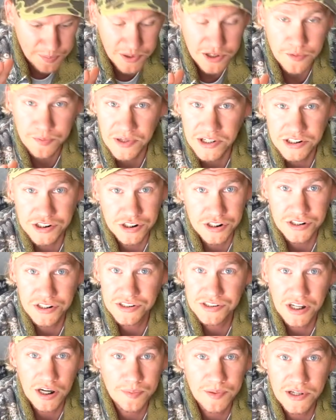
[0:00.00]
put a picture of
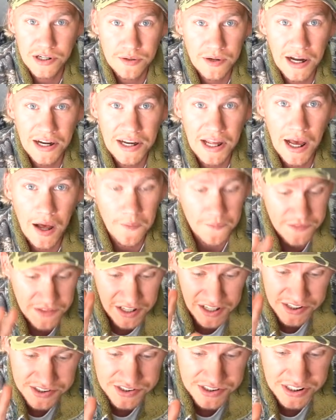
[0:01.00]
this up here right now.
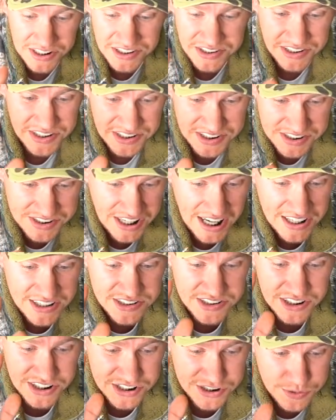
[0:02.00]
This is the
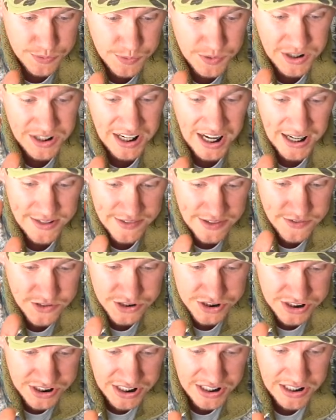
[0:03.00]
sexiest one I've ever
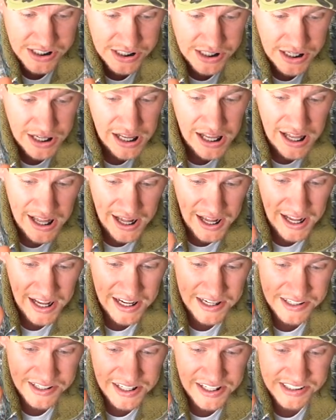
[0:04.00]
seen.
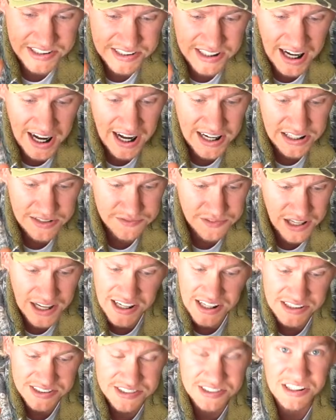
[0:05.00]
And it's kind of
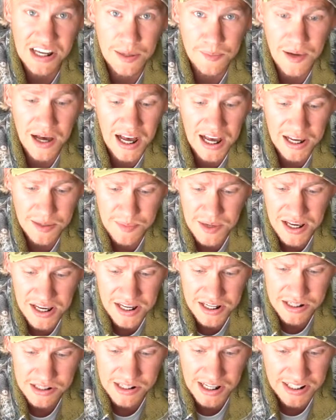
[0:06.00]
like a semi,
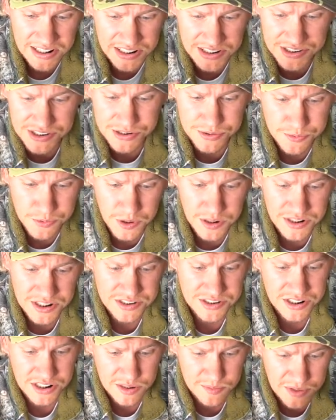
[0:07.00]
man. Like this is one
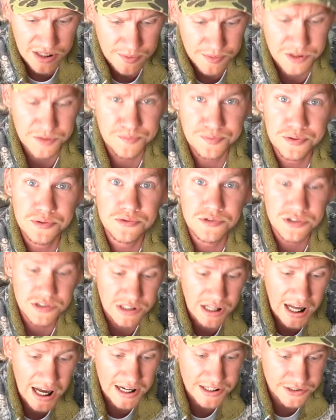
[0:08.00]
that's gonna be able to pull a
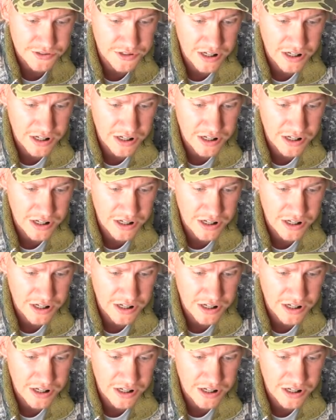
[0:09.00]
lot and